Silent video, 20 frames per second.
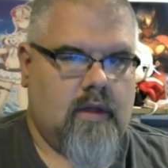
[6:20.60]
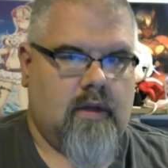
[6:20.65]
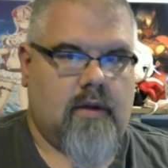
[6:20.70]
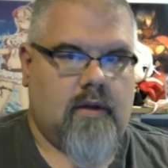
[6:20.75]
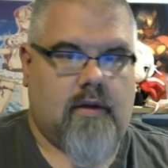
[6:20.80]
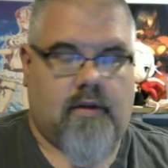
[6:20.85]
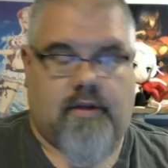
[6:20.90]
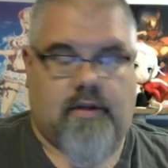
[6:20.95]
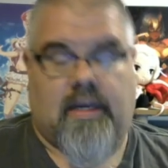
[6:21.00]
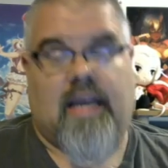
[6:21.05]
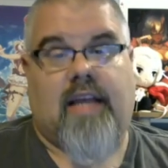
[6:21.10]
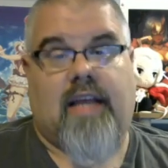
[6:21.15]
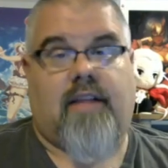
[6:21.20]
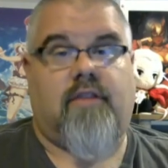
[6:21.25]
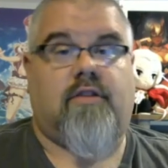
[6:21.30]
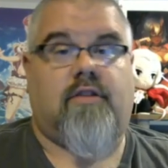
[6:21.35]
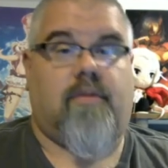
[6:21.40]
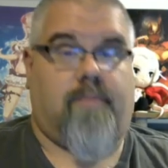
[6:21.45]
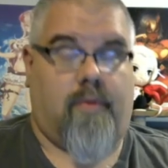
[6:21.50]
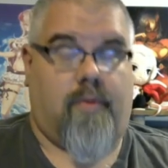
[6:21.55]
Because again,
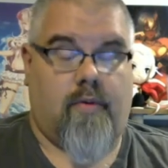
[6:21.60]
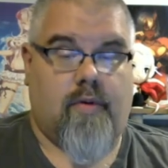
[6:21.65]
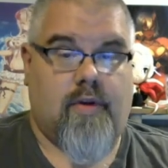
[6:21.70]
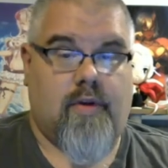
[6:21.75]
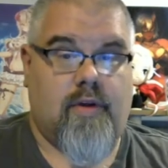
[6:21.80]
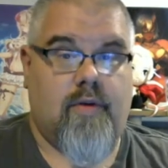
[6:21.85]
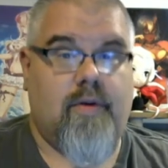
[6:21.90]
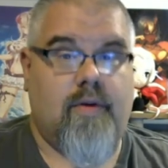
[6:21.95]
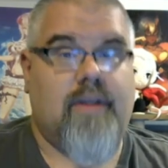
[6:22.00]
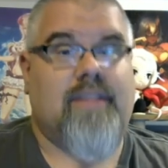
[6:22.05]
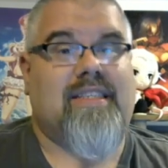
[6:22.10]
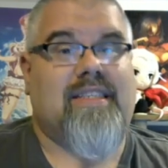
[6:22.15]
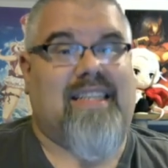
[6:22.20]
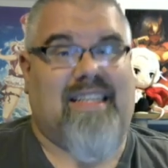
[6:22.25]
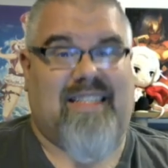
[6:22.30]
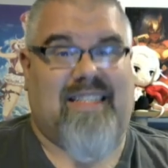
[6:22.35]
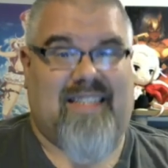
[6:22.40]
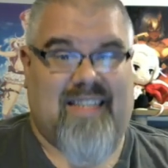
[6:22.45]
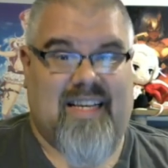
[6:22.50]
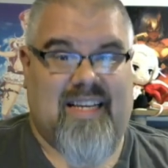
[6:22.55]
support units
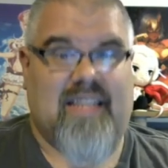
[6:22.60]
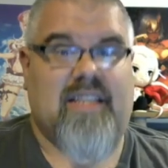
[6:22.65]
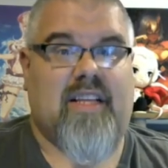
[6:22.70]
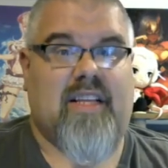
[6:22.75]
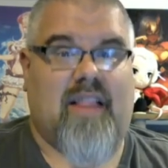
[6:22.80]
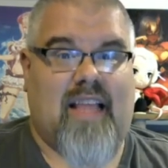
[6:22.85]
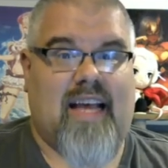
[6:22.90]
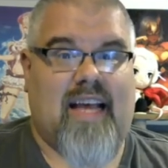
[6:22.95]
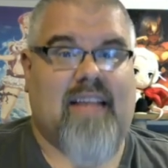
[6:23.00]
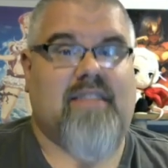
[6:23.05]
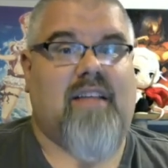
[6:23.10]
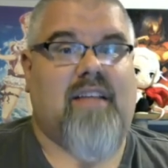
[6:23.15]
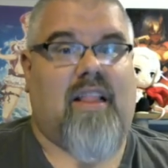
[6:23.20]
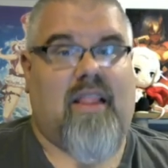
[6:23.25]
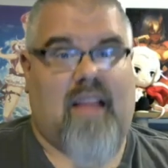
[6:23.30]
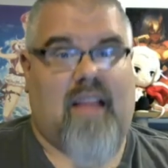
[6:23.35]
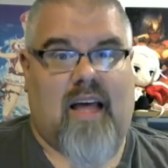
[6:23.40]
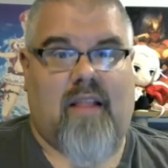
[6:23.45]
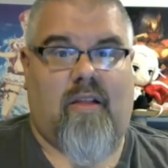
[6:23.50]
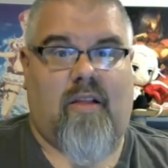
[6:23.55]
can tend to last a
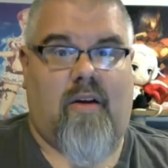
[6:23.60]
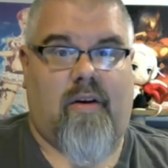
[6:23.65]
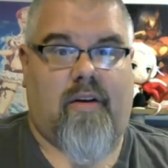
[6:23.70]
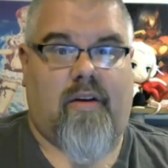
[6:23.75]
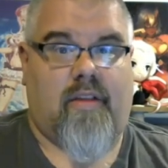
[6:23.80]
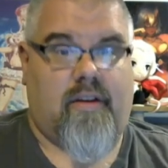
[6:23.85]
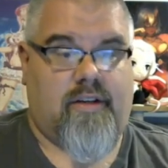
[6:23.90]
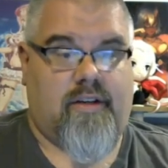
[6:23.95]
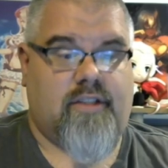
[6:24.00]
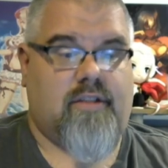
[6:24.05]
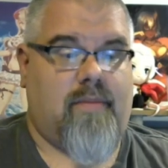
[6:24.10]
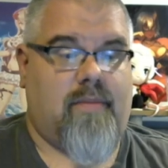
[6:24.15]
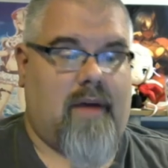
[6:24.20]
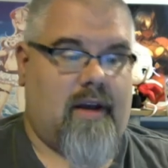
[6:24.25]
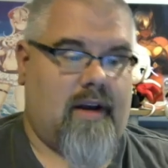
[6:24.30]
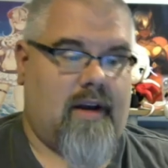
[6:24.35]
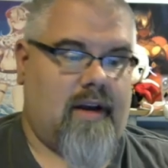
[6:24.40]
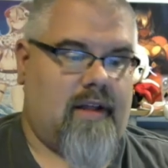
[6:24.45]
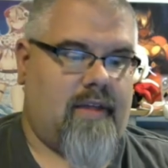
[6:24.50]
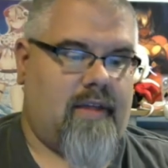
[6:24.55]
lot longer than just about
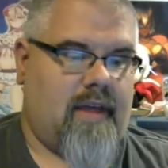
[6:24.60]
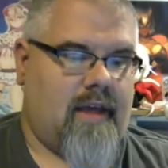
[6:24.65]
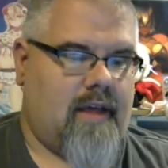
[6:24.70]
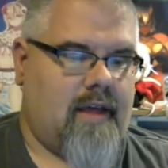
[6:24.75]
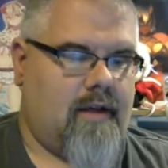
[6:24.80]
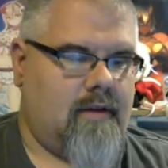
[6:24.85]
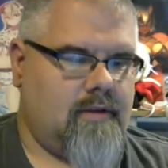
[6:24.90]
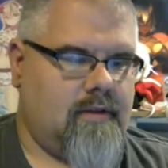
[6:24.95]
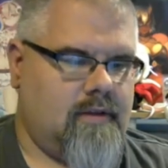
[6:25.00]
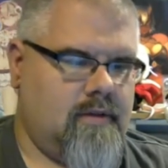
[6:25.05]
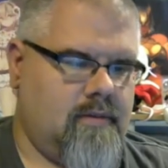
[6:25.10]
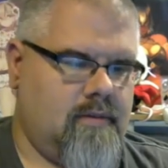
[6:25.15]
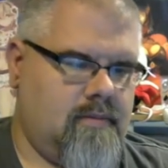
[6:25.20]
anything else.